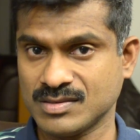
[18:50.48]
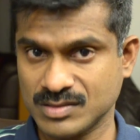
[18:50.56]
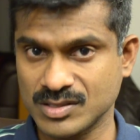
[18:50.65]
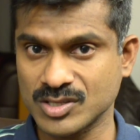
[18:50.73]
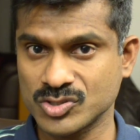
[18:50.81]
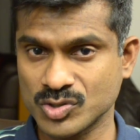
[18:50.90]

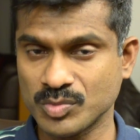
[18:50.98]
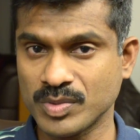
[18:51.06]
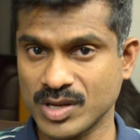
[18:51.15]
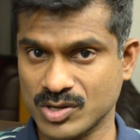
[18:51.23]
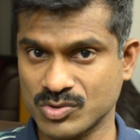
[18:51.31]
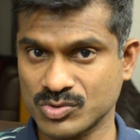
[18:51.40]
there should
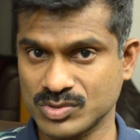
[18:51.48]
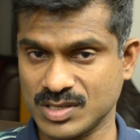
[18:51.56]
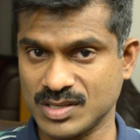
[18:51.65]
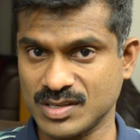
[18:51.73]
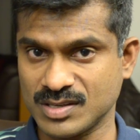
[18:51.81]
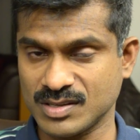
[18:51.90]
be a truth in
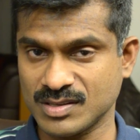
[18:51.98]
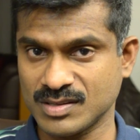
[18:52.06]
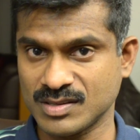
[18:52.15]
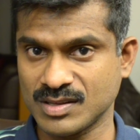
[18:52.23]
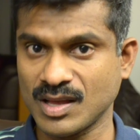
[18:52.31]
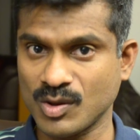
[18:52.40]
it.
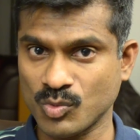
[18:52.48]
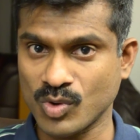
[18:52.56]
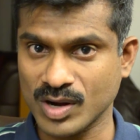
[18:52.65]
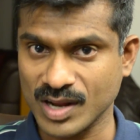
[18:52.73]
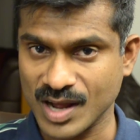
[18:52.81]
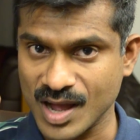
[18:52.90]
And
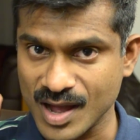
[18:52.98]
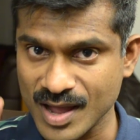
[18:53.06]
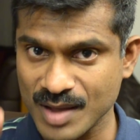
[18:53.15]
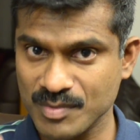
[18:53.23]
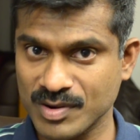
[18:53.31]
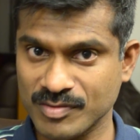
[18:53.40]
what I
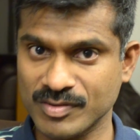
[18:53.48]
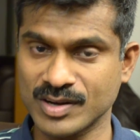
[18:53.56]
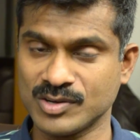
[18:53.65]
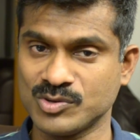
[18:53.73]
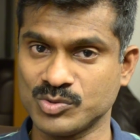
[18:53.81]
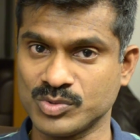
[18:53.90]
am
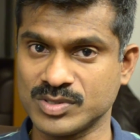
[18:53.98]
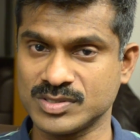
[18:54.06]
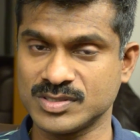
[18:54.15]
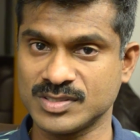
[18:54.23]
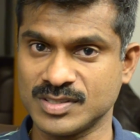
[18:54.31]
referring to is